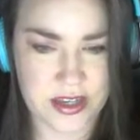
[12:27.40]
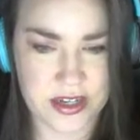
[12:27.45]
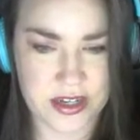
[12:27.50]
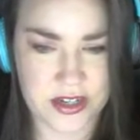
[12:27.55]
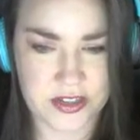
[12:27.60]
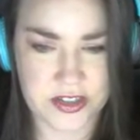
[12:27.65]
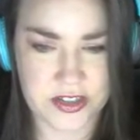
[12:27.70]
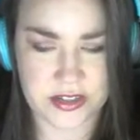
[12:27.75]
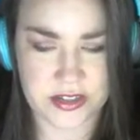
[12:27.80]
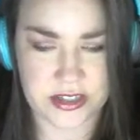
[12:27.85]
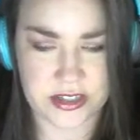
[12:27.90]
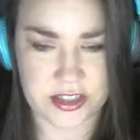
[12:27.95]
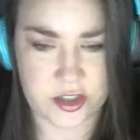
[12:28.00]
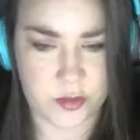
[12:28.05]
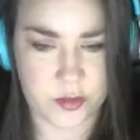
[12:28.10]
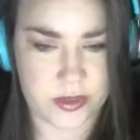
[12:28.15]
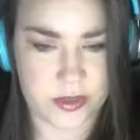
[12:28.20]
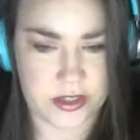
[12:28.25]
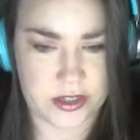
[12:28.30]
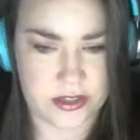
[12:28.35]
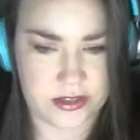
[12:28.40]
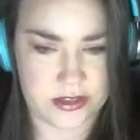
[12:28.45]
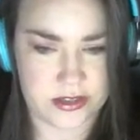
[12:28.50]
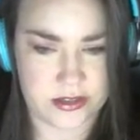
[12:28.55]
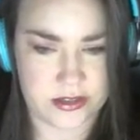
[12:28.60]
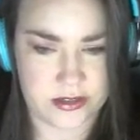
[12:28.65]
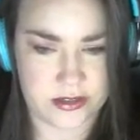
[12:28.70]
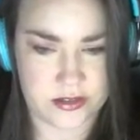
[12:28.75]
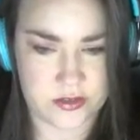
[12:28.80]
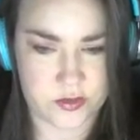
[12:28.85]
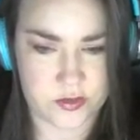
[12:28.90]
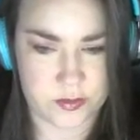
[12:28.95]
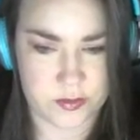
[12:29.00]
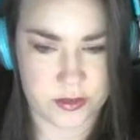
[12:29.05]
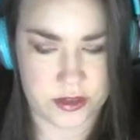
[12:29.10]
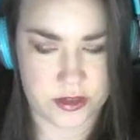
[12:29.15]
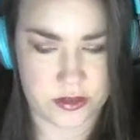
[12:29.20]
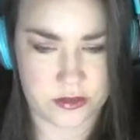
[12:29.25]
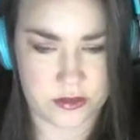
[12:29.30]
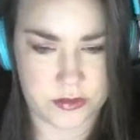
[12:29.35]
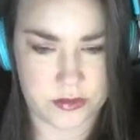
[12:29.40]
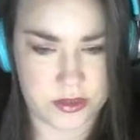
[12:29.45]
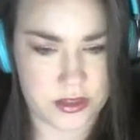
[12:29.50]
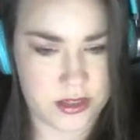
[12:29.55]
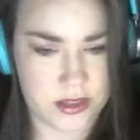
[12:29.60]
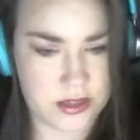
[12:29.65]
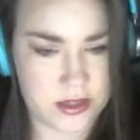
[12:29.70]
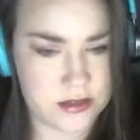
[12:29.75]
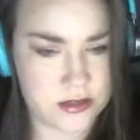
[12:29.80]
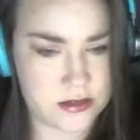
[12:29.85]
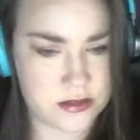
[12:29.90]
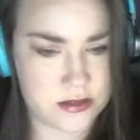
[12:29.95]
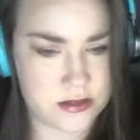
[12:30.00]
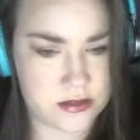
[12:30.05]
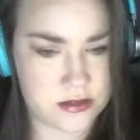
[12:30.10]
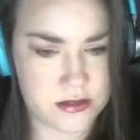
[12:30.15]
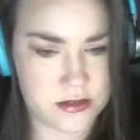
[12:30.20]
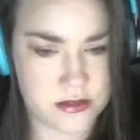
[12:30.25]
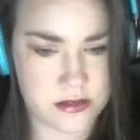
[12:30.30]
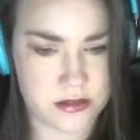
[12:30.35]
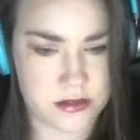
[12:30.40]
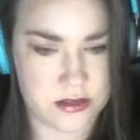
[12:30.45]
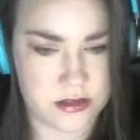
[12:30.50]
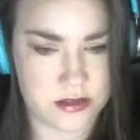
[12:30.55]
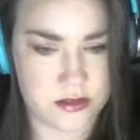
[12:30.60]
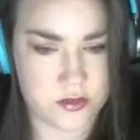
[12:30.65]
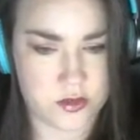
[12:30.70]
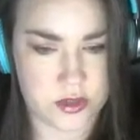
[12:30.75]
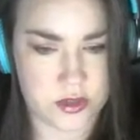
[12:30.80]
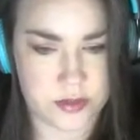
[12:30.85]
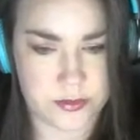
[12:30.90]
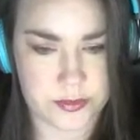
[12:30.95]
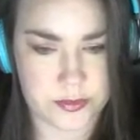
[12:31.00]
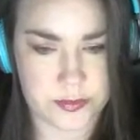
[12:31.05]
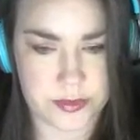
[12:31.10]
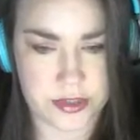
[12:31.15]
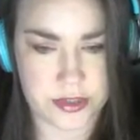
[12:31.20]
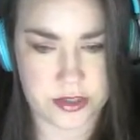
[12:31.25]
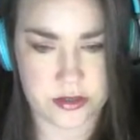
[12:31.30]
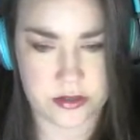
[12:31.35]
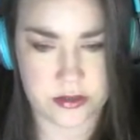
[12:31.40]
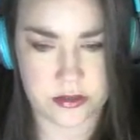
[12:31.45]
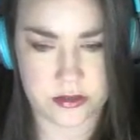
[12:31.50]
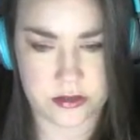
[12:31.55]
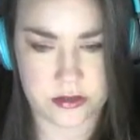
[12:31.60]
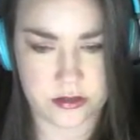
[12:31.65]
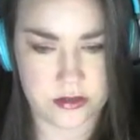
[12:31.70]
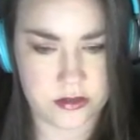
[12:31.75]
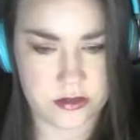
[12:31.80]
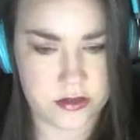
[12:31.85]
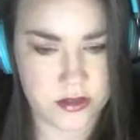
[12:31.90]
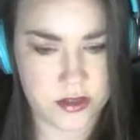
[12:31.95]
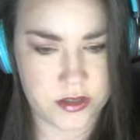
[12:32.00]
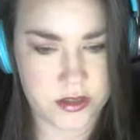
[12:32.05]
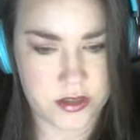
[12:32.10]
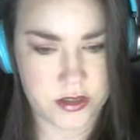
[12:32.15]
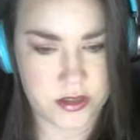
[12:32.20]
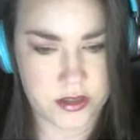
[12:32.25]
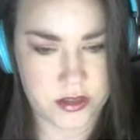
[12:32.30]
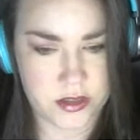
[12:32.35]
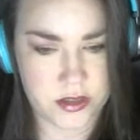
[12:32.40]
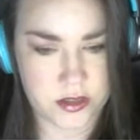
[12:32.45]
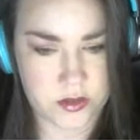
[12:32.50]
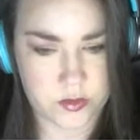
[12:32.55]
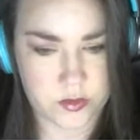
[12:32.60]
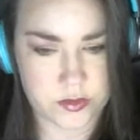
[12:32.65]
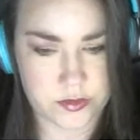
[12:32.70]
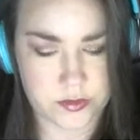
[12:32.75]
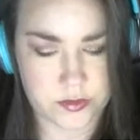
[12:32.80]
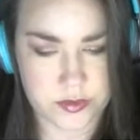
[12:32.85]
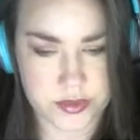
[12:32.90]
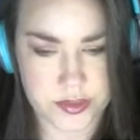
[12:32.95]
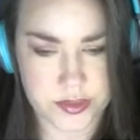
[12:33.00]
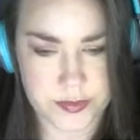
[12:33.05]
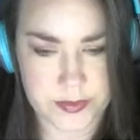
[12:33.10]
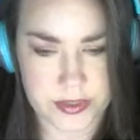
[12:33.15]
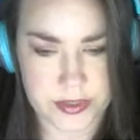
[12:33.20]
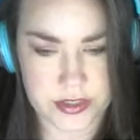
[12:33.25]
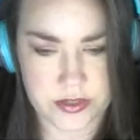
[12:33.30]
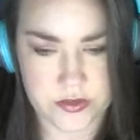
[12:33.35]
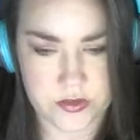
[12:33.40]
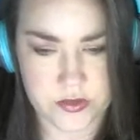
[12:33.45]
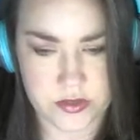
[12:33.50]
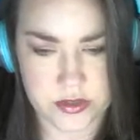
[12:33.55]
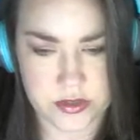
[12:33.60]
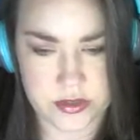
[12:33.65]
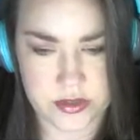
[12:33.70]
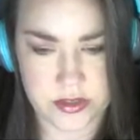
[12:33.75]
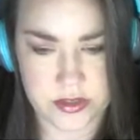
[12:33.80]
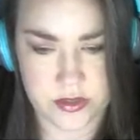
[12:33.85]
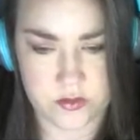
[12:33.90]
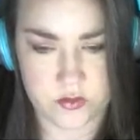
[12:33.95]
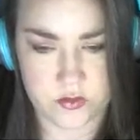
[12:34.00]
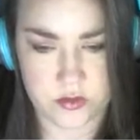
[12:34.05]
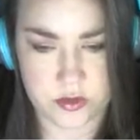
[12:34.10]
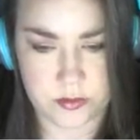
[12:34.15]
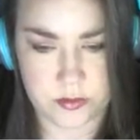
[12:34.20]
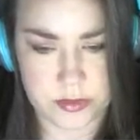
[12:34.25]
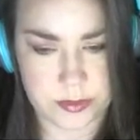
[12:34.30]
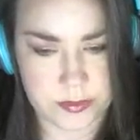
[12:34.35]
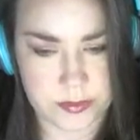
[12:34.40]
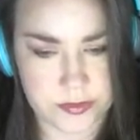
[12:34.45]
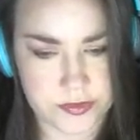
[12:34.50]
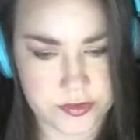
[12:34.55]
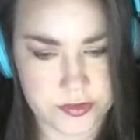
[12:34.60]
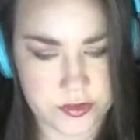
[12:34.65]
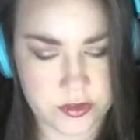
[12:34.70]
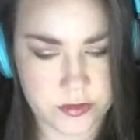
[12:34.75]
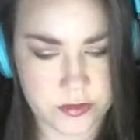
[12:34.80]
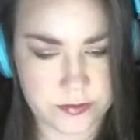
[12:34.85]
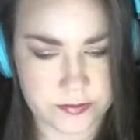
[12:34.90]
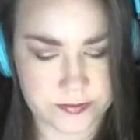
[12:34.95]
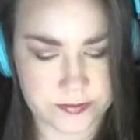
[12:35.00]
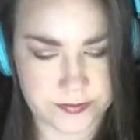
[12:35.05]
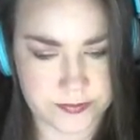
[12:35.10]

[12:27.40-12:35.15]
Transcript: How do you like your pancakes? With butter and molasses, like crepes better, with crisp edges and real maple syrup.